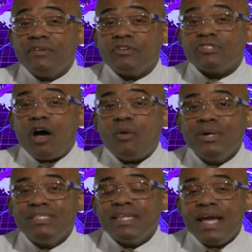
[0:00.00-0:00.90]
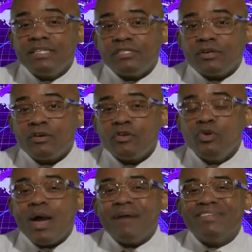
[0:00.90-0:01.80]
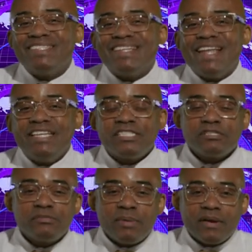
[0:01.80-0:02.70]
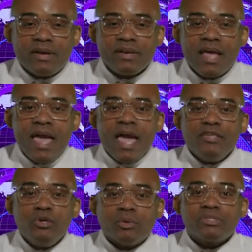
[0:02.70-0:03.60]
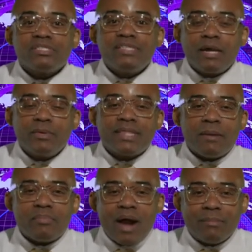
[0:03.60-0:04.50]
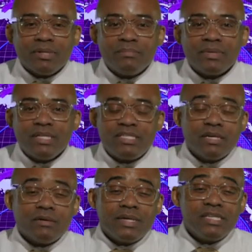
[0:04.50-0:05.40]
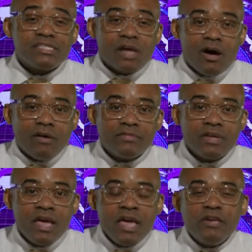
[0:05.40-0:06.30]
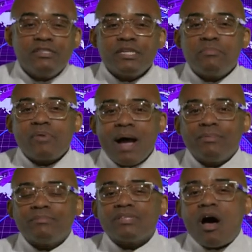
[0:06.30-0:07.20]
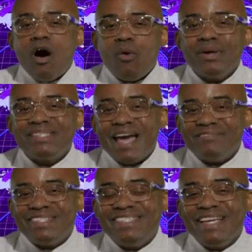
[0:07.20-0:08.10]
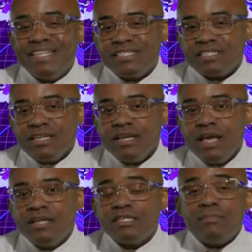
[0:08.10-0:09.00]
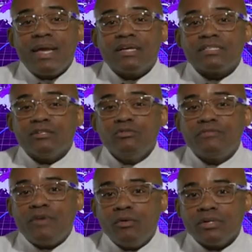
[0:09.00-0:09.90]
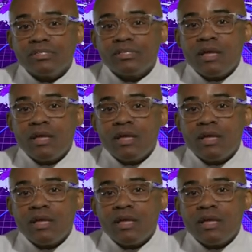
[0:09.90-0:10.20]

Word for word: there's always an answer, you'll have a tenacious spirit and you will stick with that problem until it is solved. You see, problems always have a tendency to make us lose focus.